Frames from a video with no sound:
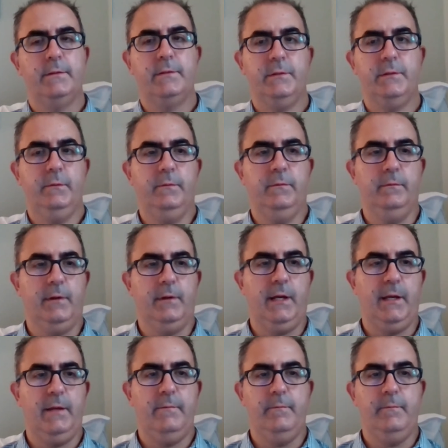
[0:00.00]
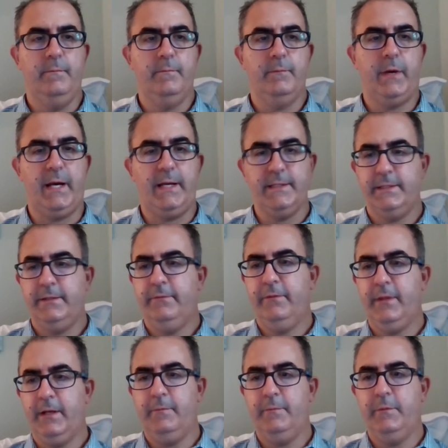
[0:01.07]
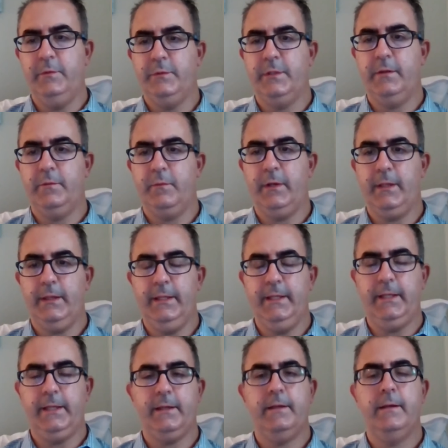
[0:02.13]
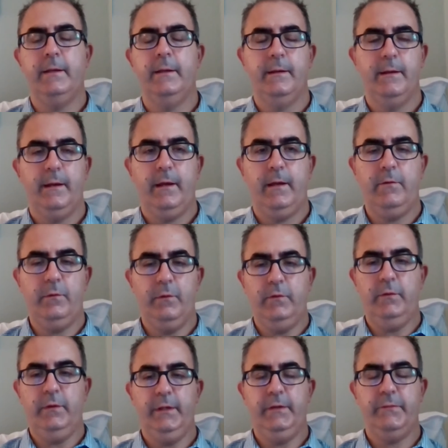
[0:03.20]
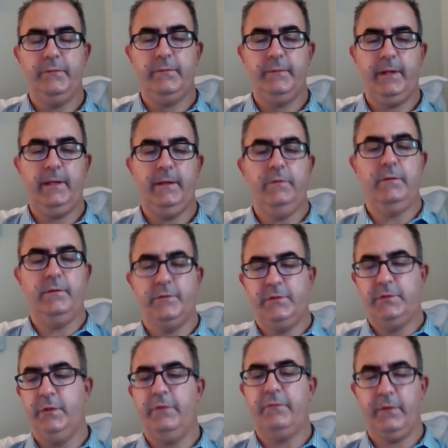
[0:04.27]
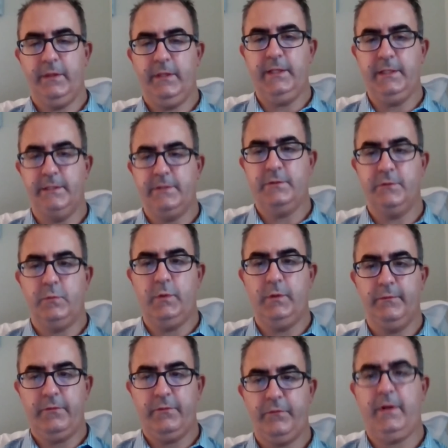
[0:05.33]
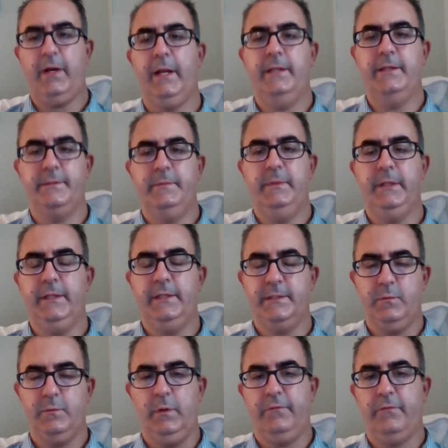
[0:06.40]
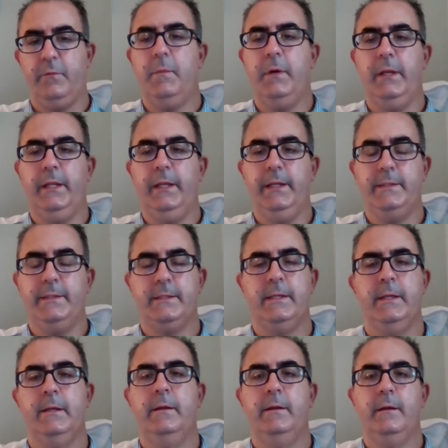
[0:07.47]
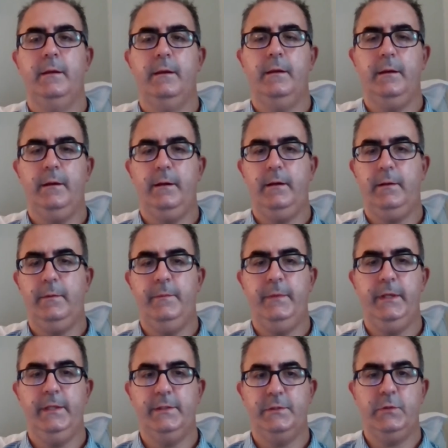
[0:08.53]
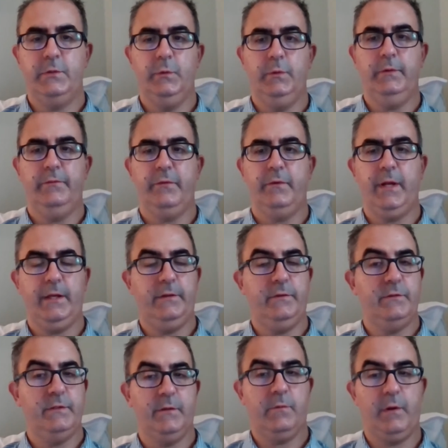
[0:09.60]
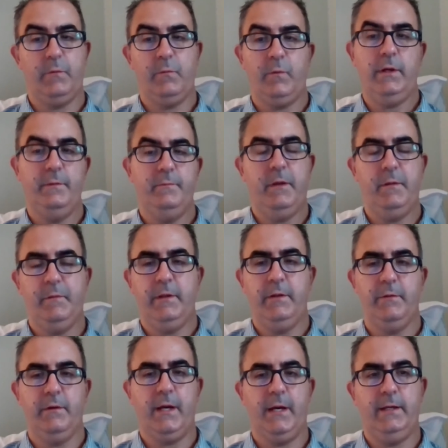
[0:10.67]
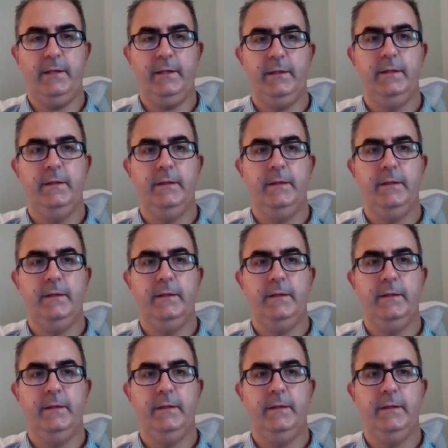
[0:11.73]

So I'm positive that I'm using the right link. I don't know if, I know there's two different links. There's one for Fridays meetings and one for Mondays. And so if you're not using the right one, maybe you're not